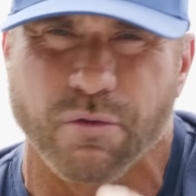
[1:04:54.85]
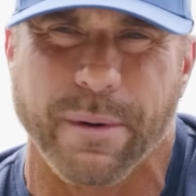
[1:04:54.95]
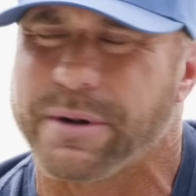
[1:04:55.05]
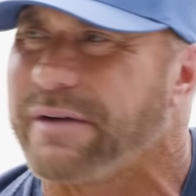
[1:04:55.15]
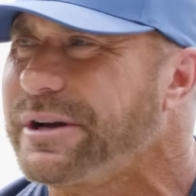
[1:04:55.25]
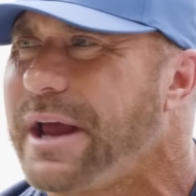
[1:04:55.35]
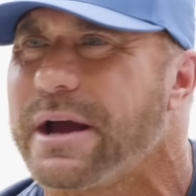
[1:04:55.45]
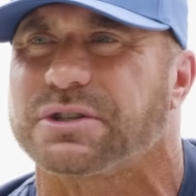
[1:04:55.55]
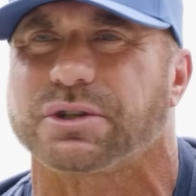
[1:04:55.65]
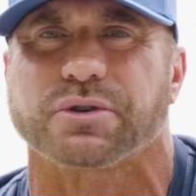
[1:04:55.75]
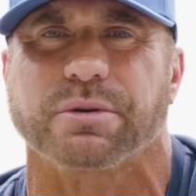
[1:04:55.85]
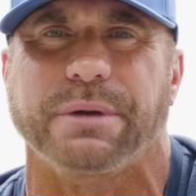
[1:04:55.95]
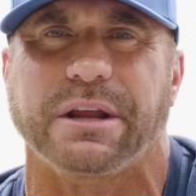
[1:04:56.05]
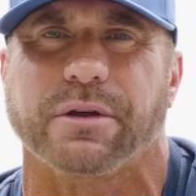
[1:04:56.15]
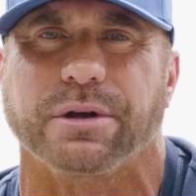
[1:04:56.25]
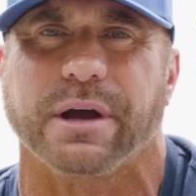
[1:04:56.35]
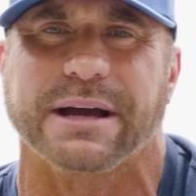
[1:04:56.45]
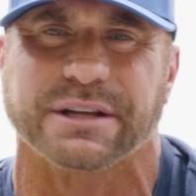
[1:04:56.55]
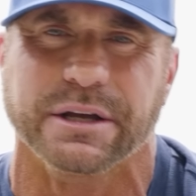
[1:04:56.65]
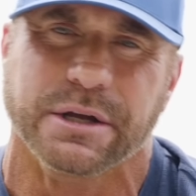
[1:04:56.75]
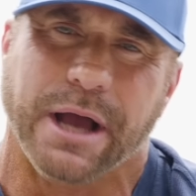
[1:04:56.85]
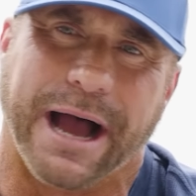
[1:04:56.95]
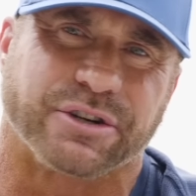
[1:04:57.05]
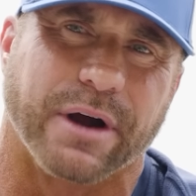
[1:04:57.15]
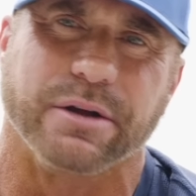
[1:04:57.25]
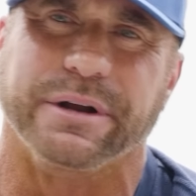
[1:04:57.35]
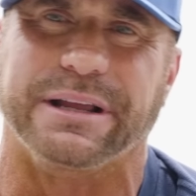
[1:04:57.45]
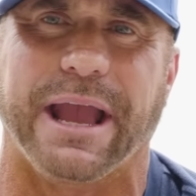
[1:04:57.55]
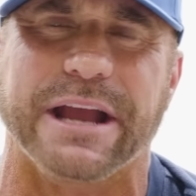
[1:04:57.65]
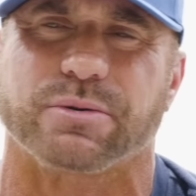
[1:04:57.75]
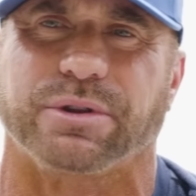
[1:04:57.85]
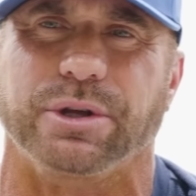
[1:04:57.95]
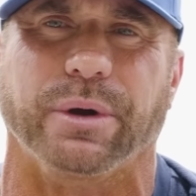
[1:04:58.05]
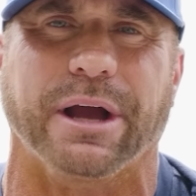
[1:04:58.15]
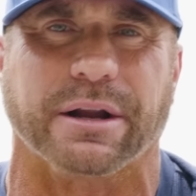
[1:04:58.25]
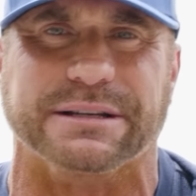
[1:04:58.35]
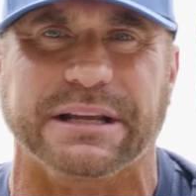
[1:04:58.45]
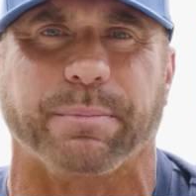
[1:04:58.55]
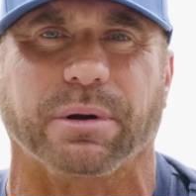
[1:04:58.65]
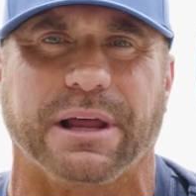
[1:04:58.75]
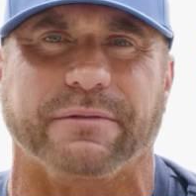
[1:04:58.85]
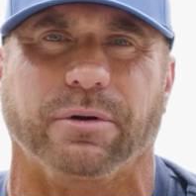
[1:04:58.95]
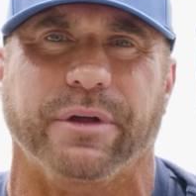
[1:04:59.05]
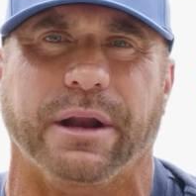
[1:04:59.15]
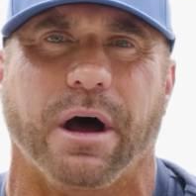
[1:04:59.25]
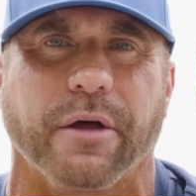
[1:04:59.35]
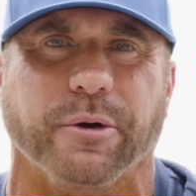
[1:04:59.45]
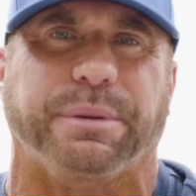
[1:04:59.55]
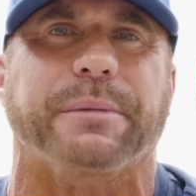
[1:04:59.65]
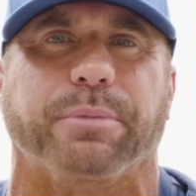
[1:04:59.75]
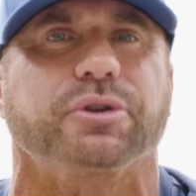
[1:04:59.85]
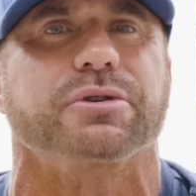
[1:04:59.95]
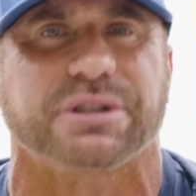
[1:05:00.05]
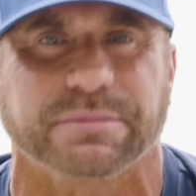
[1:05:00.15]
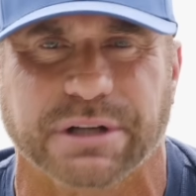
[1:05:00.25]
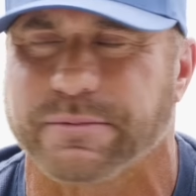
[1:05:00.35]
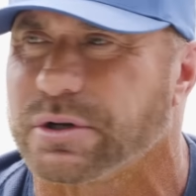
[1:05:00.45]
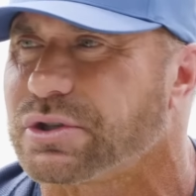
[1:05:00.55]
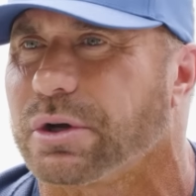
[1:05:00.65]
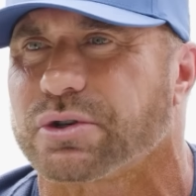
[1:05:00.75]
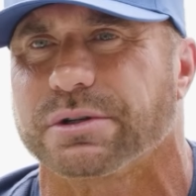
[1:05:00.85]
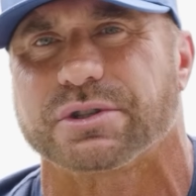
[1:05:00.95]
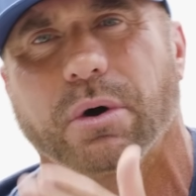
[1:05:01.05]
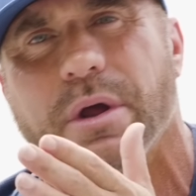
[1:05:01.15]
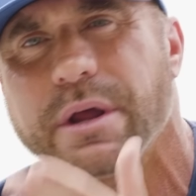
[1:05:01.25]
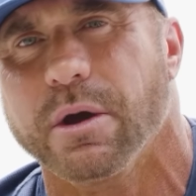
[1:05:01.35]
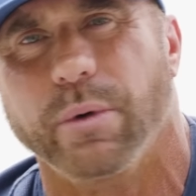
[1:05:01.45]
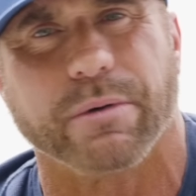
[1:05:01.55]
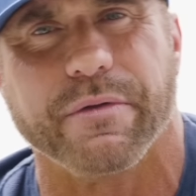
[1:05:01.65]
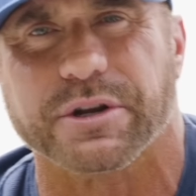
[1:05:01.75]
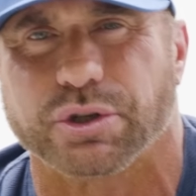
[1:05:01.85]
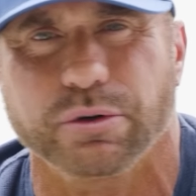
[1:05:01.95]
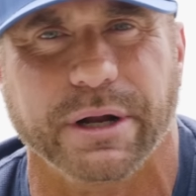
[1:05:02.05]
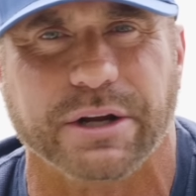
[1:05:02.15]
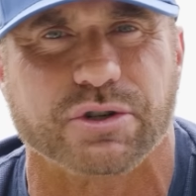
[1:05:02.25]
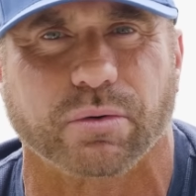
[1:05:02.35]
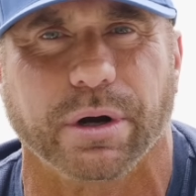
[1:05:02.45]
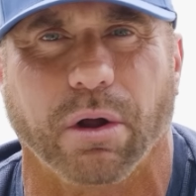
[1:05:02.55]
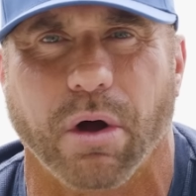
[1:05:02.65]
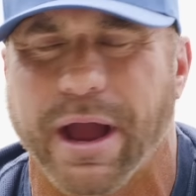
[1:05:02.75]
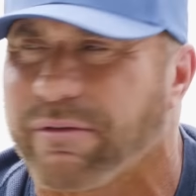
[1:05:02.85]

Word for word: Remember, every day on social media, though, you guys, I try to engage with you on a deeper level than other people do sometimes on social. And so we run the two-minute drill